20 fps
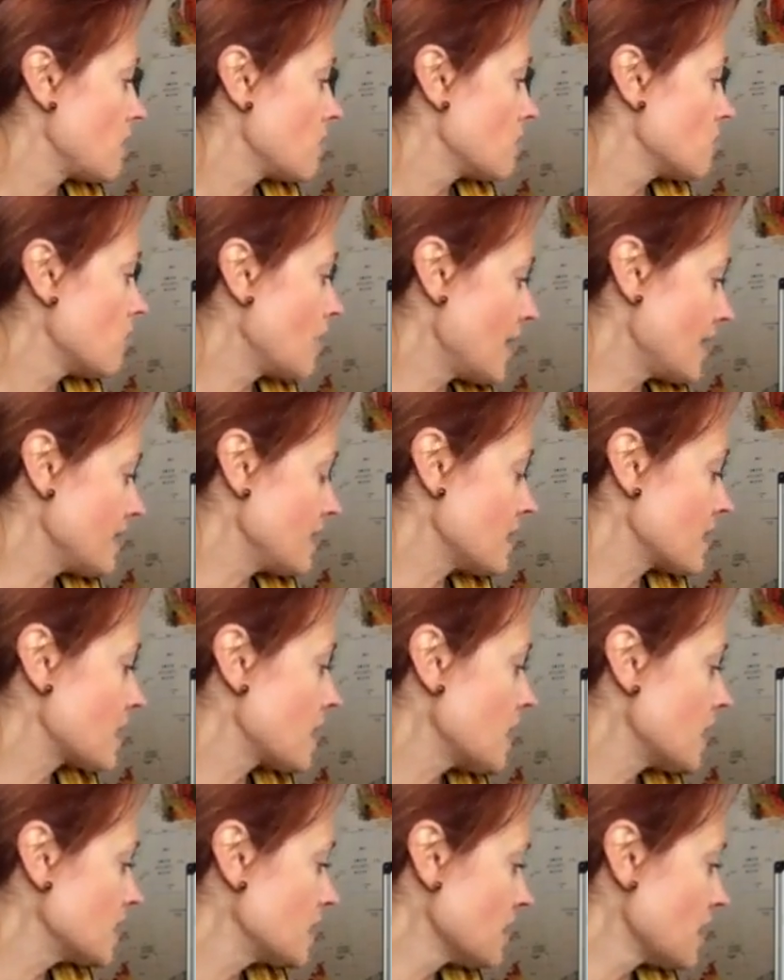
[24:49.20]
right, I
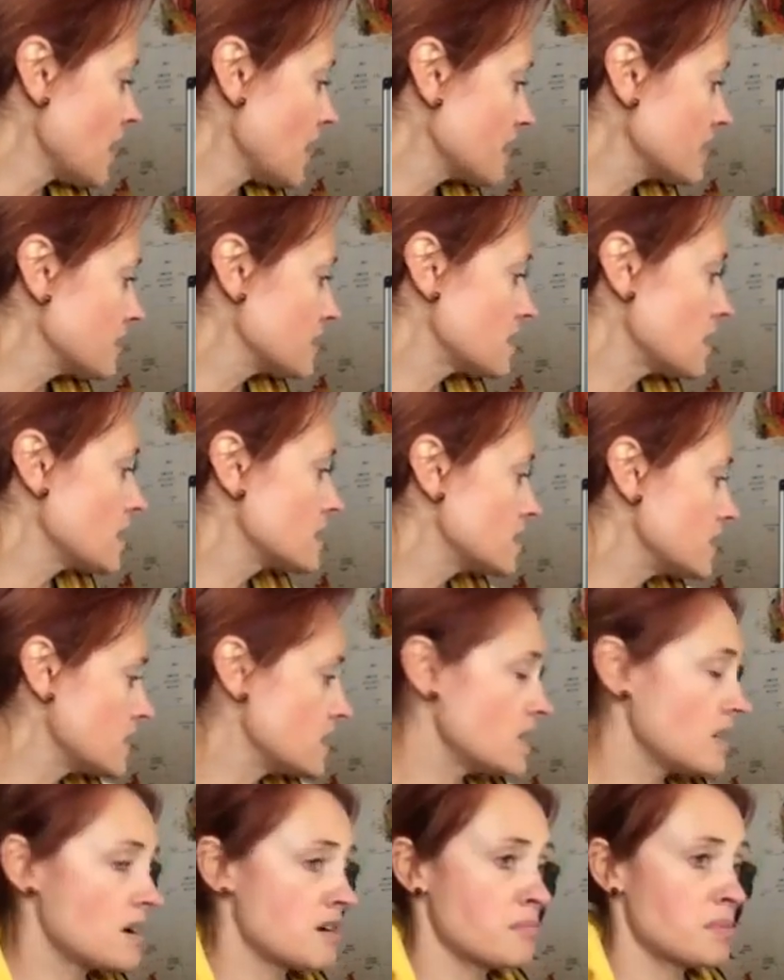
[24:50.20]
kind of like this
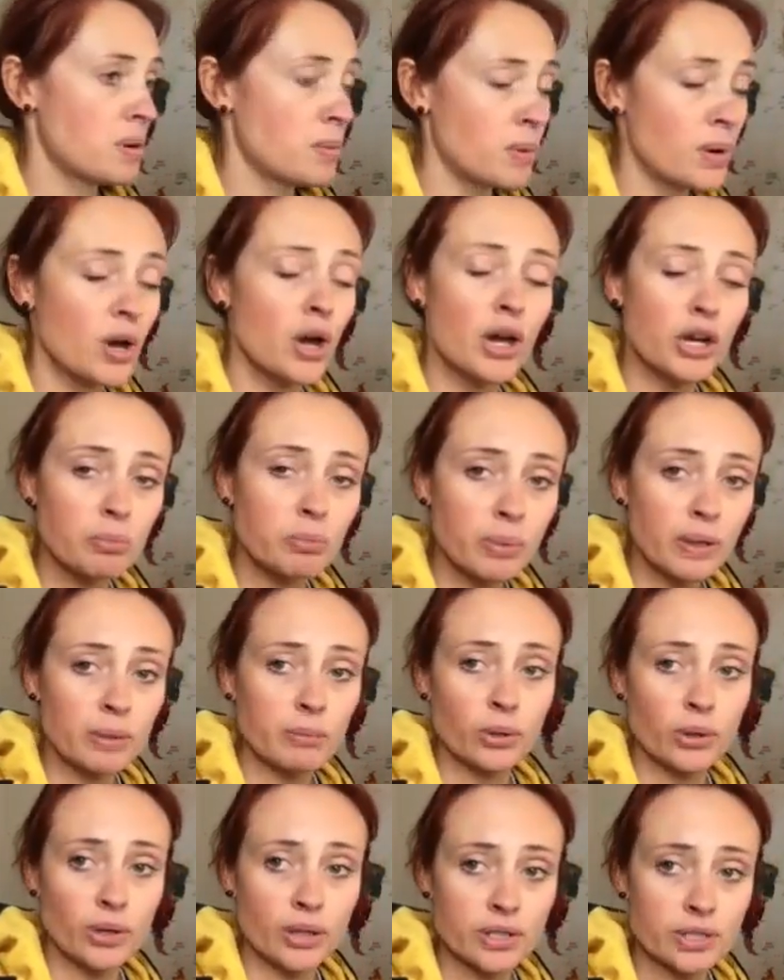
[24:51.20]
idea of my work
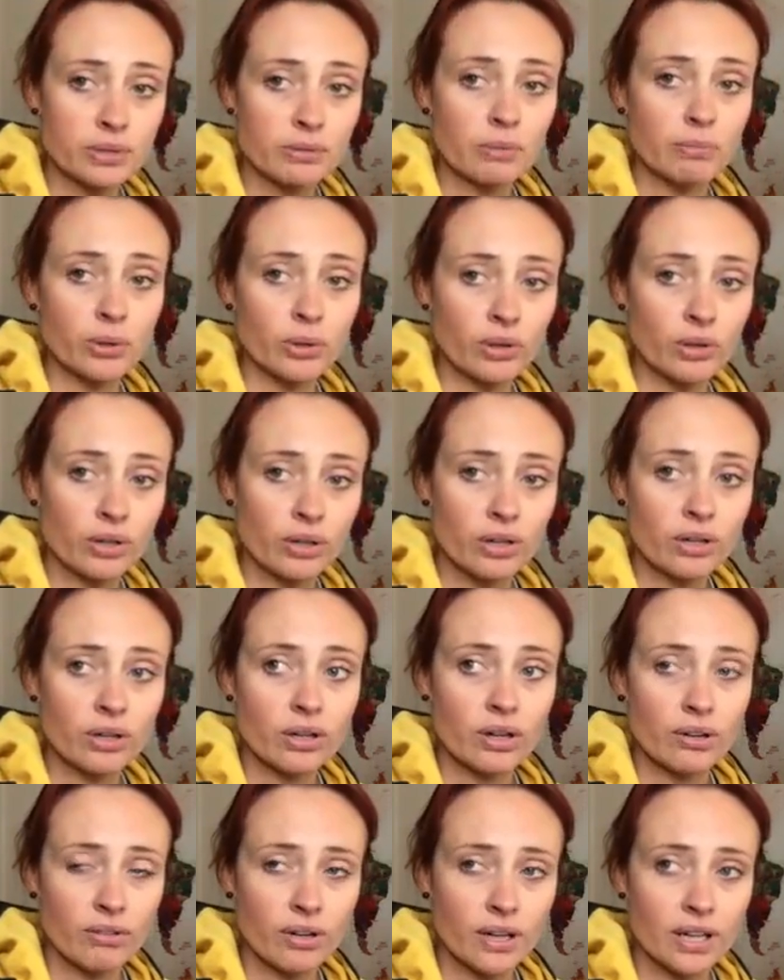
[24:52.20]
being put into a book.
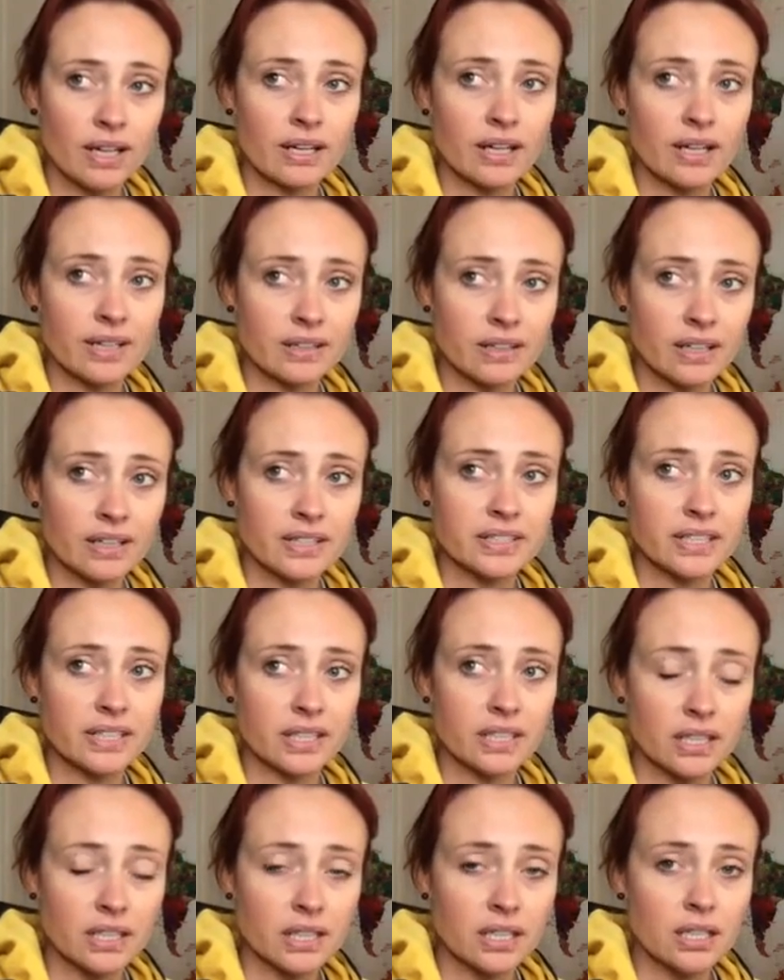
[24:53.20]
I really like that
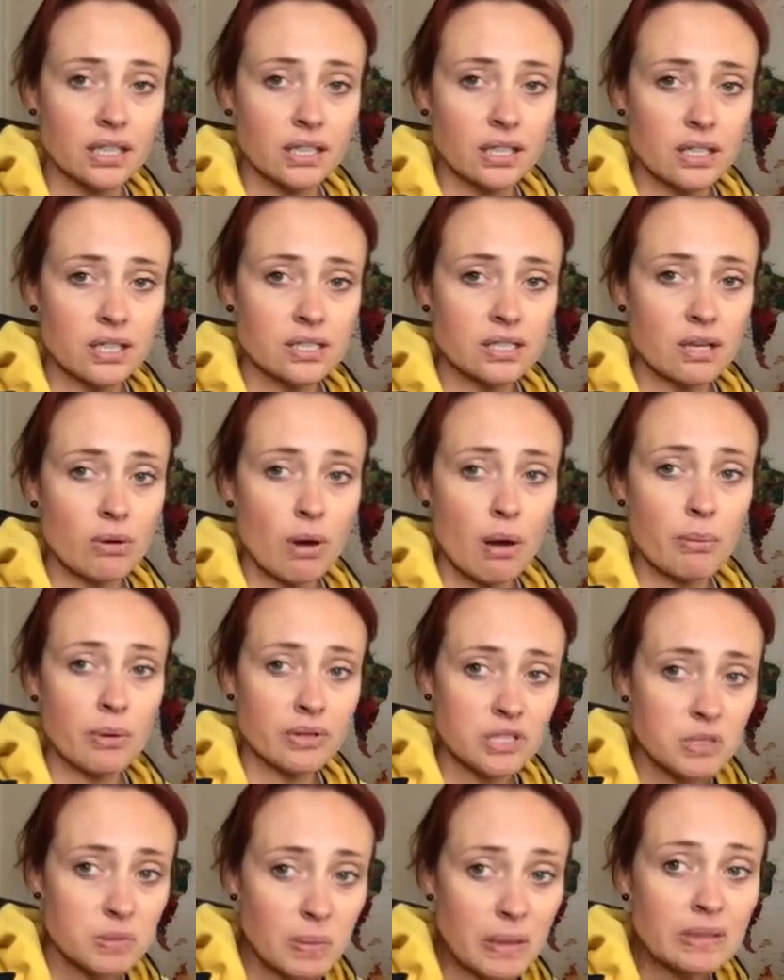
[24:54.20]
idea. So I'm
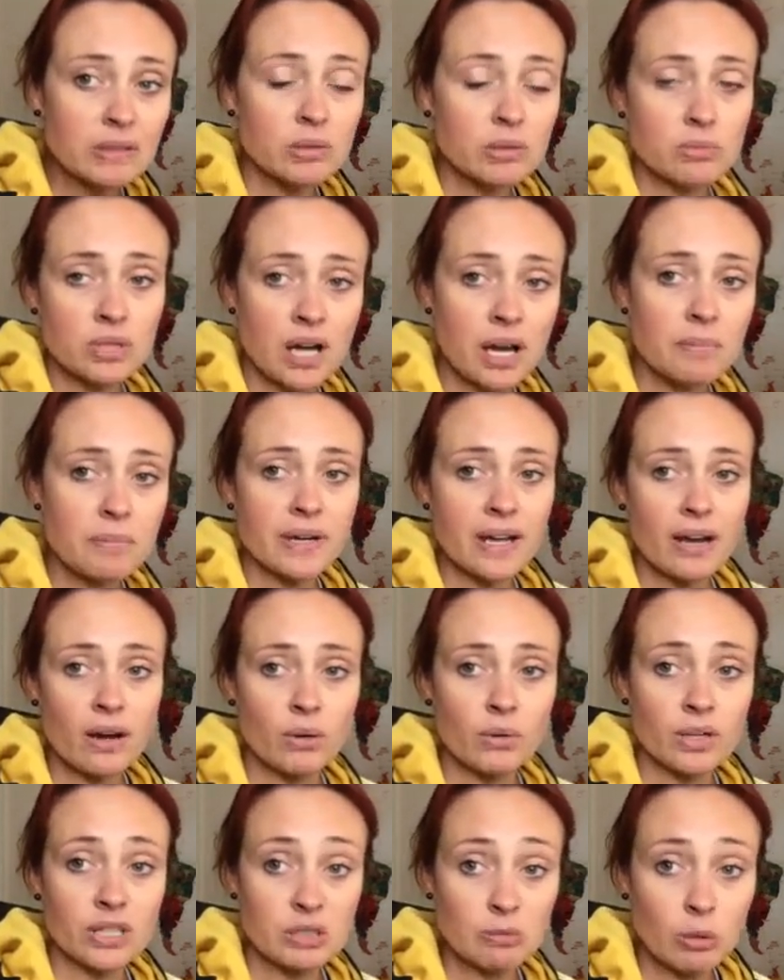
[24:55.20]
going to spend some time
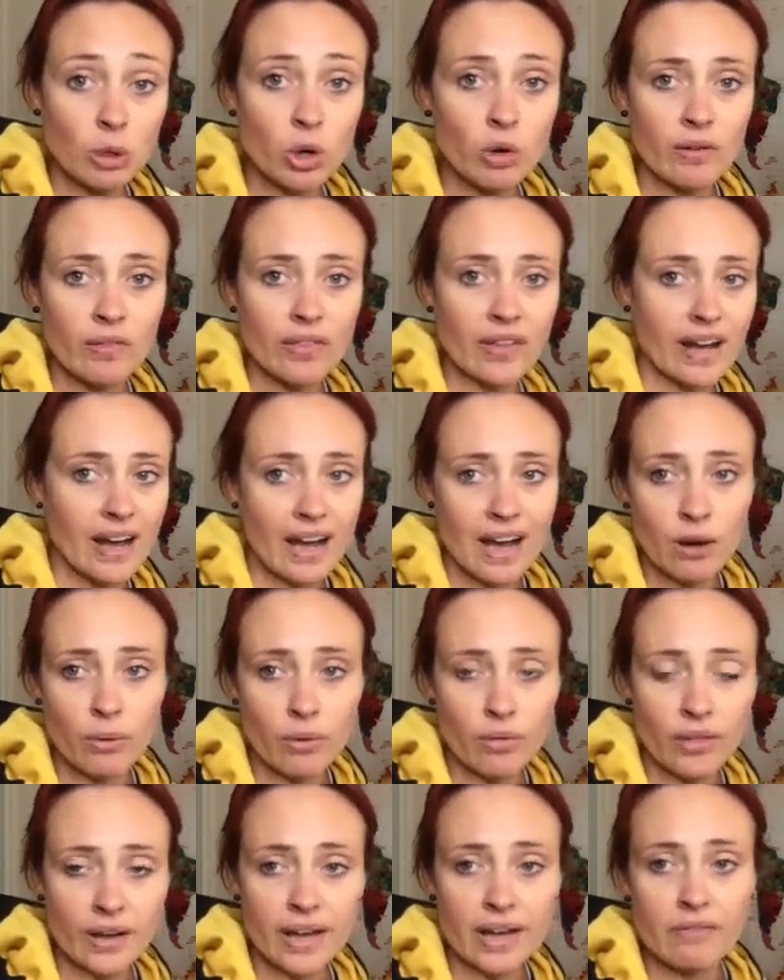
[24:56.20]
now exploring that. How
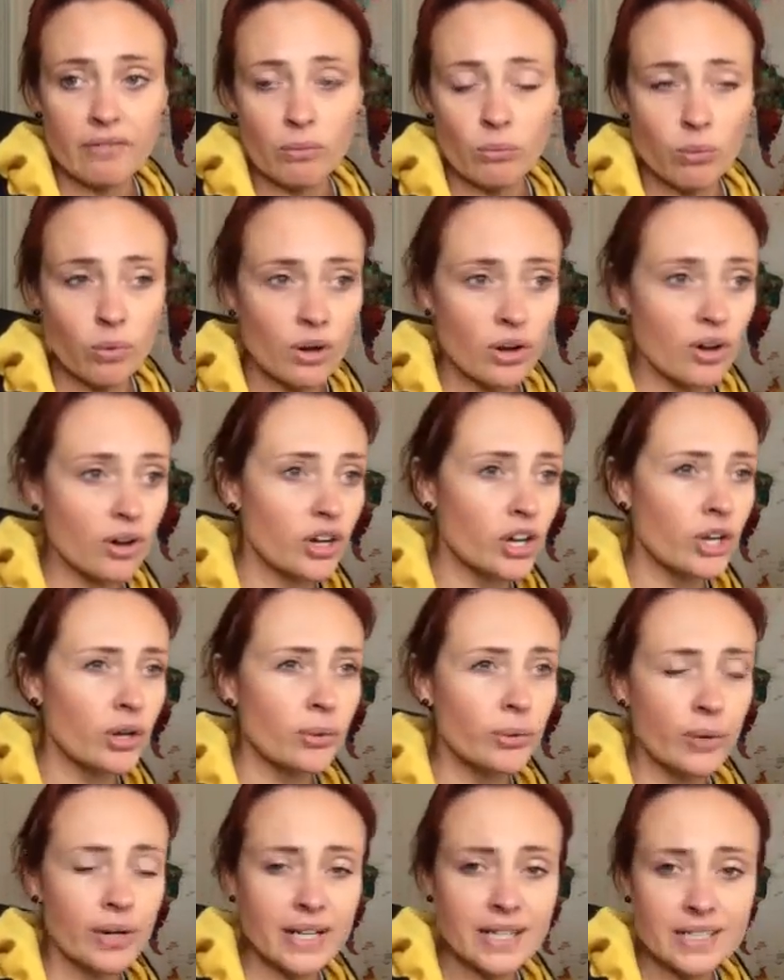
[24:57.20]
would that even work?
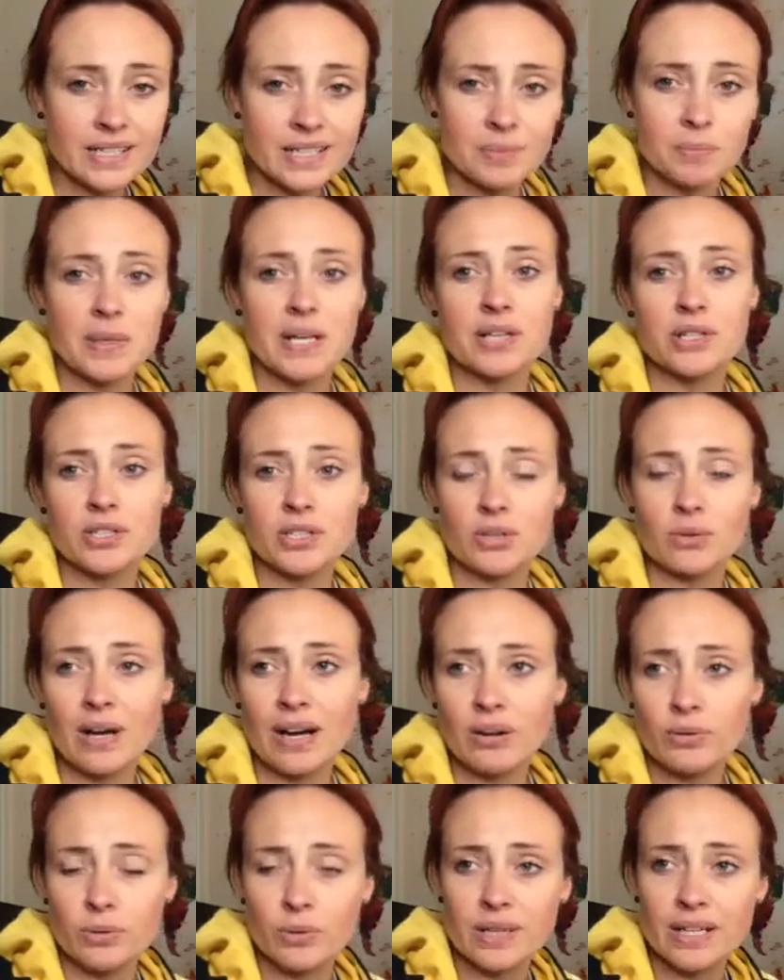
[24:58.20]
Who do I need to speak to?
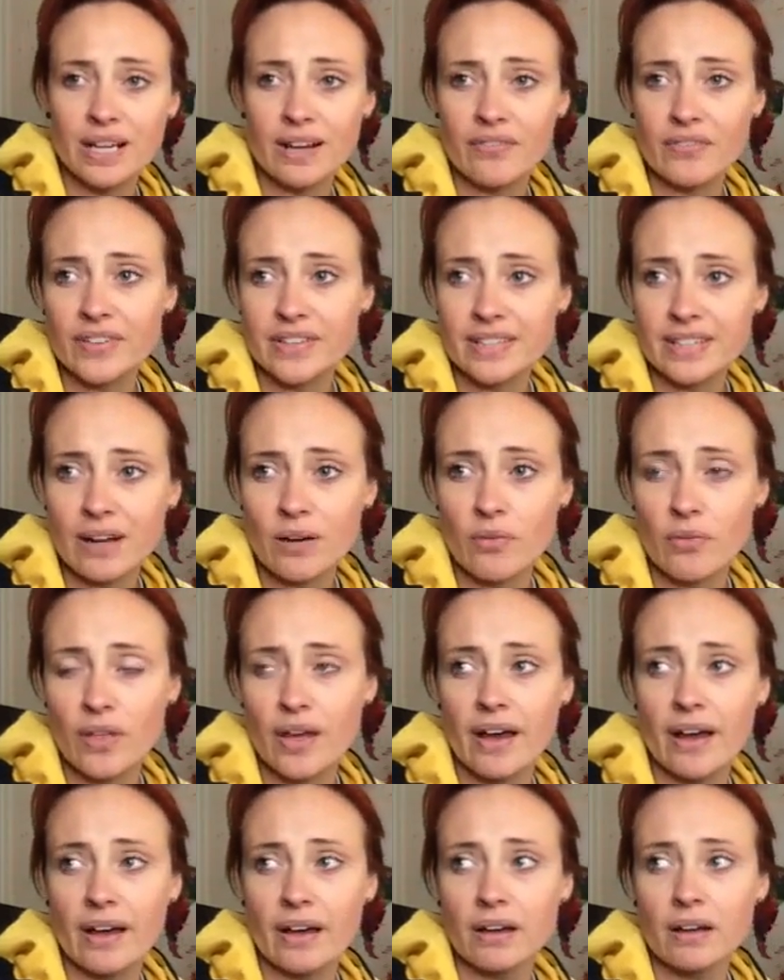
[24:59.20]
How do I get this out
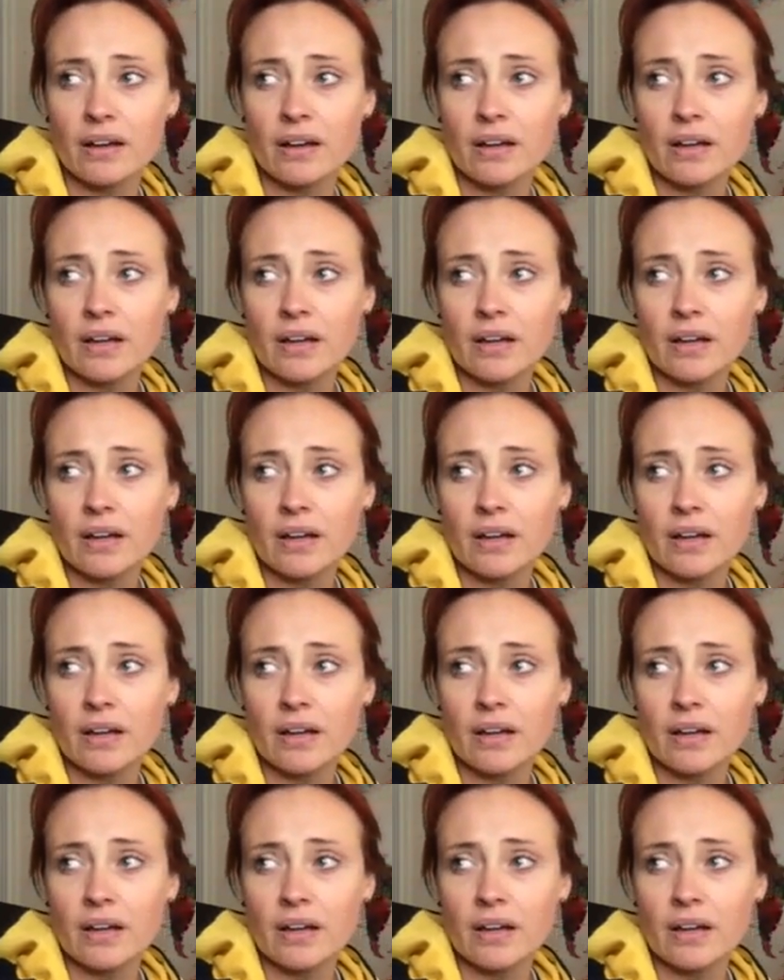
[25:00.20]
there?